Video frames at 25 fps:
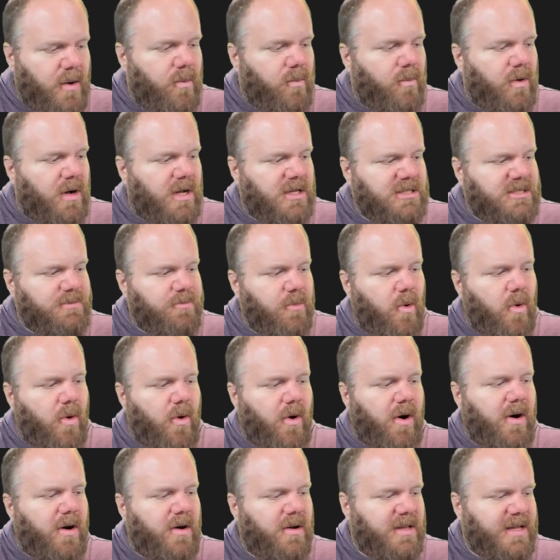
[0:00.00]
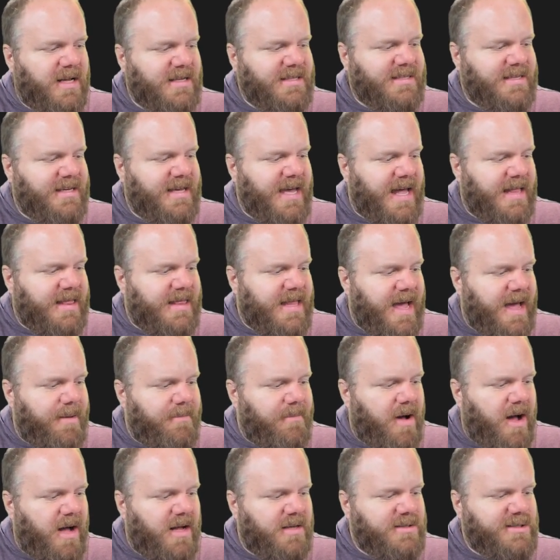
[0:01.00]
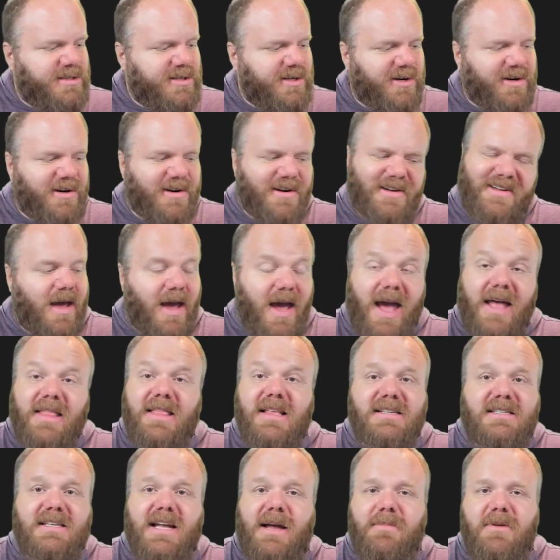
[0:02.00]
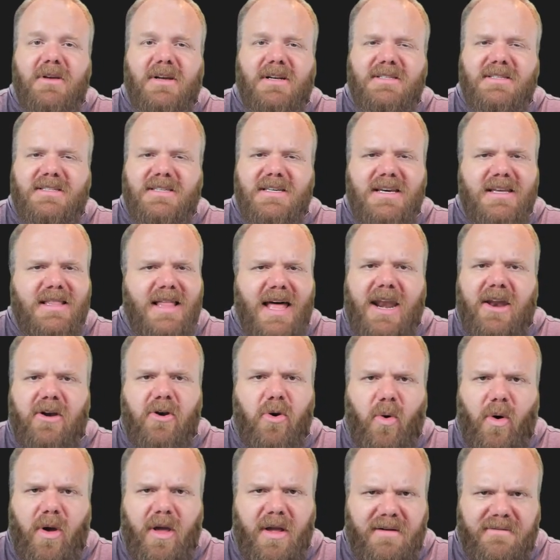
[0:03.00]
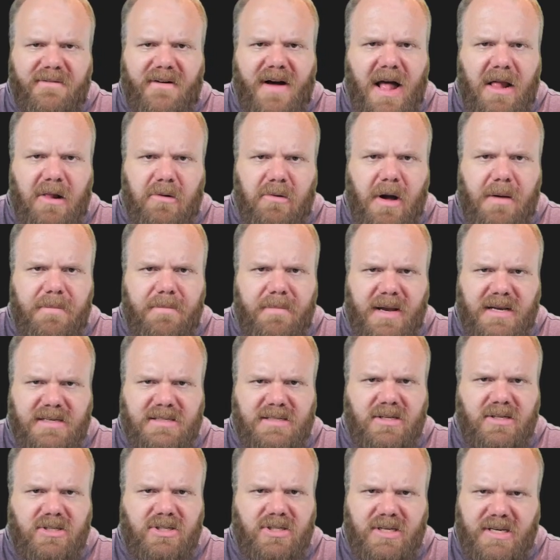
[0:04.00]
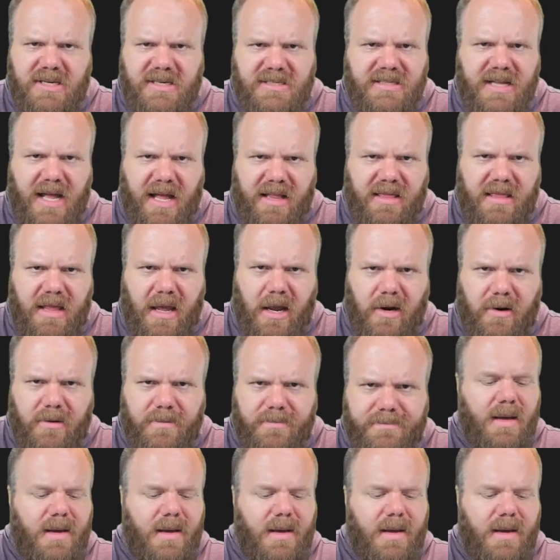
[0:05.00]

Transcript: Once more, let's get that monster. And this time you can see that annoying follow-up message is not there.